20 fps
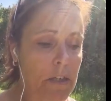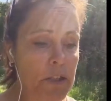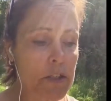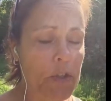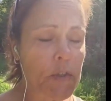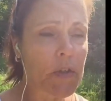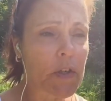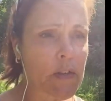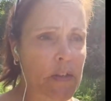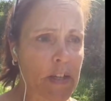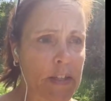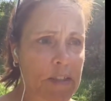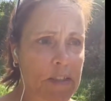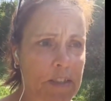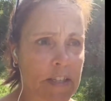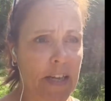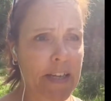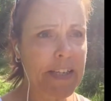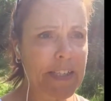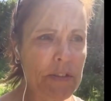you can then
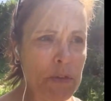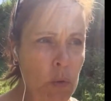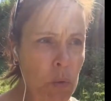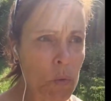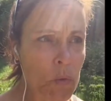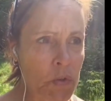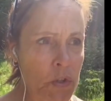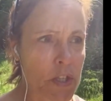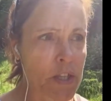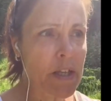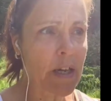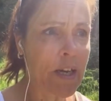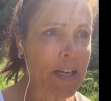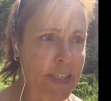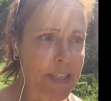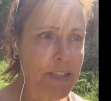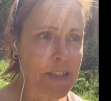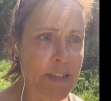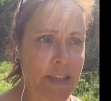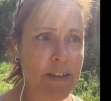say, in order that I
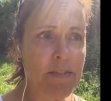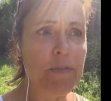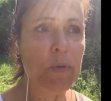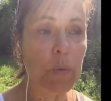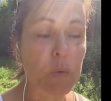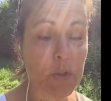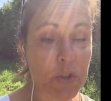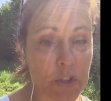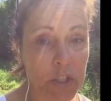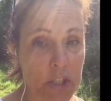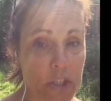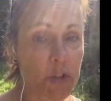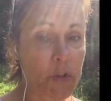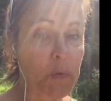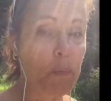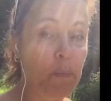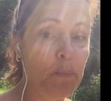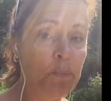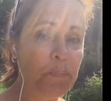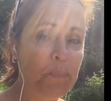can therefore
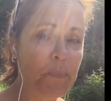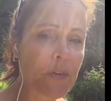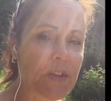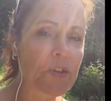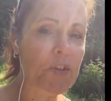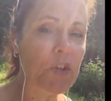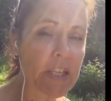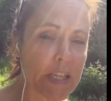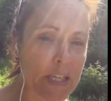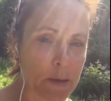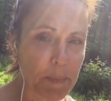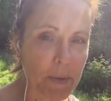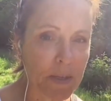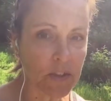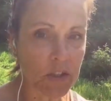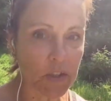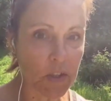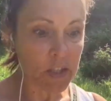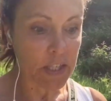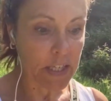do, and think about
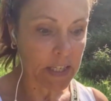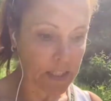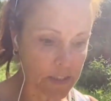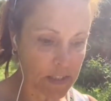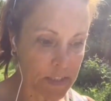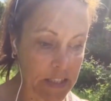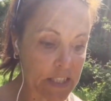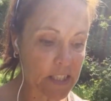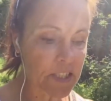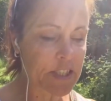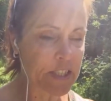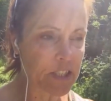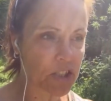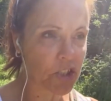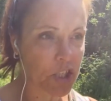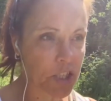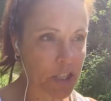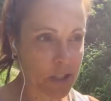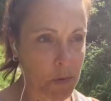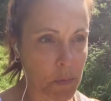those things in this
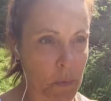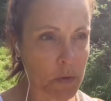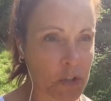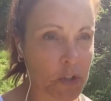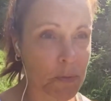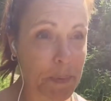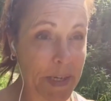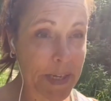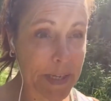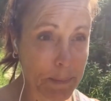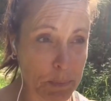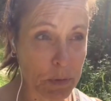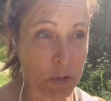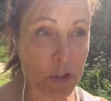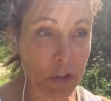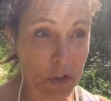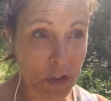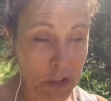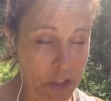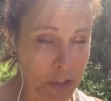next year you want to be able
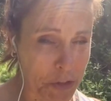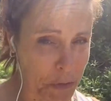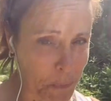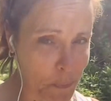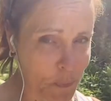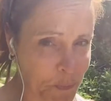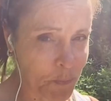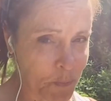to do.